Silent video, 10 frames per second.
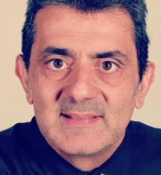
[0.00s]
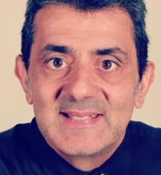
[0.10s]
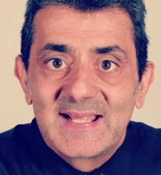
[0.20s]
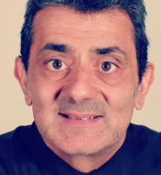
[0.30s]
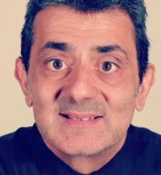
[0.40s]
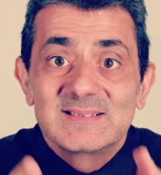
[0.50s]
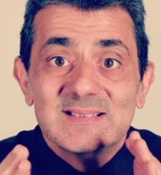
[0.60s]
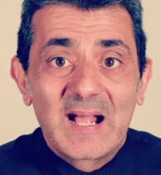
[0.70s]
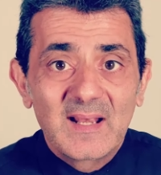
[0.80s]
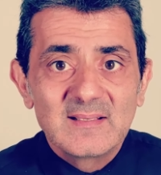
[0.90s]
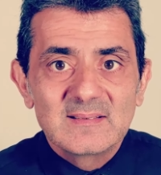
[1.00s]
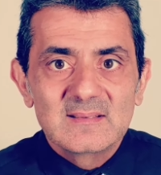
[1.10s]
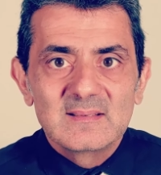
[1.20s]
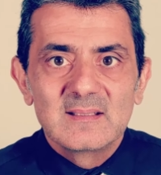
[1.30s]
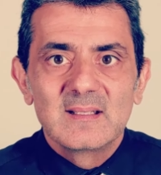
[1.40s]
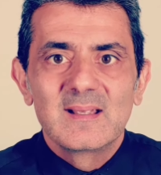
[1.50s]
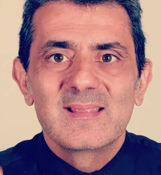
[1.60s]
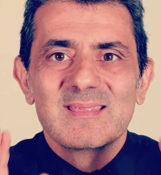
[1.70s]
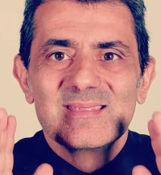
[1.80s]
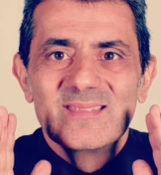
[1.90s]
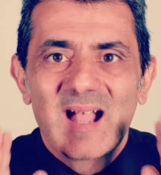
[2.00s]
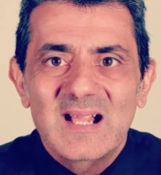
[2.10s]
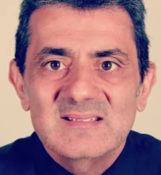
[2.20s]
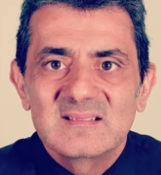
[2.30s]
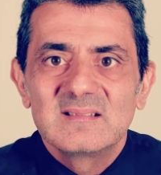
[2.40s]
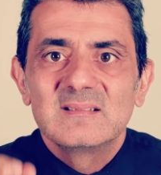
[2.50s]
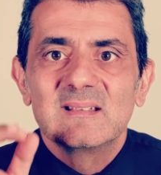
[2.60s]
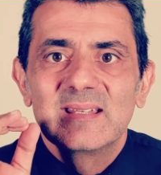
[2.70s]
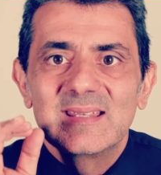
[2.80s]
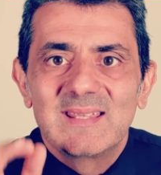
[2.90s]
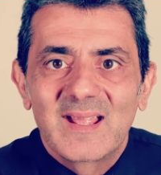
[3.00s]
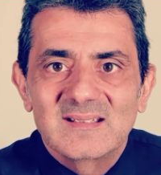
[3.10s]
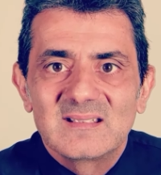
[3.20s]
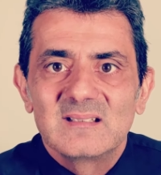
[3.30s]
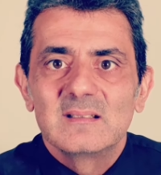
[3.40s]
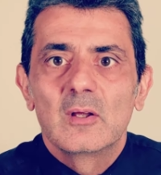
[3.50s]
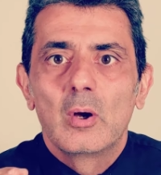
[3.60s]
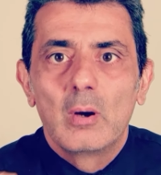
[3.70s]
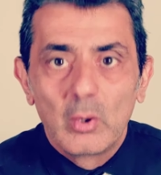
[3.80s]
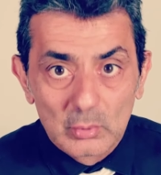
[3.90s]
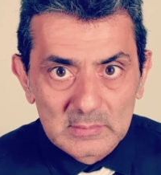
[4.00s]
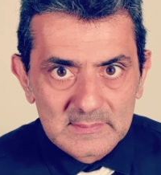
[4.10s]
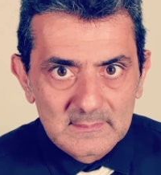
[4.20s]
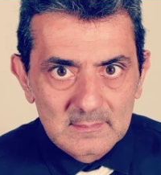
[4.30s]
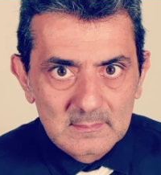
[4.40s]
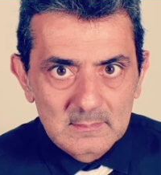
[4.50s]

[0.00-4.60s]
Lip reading: that talent doesn't get old.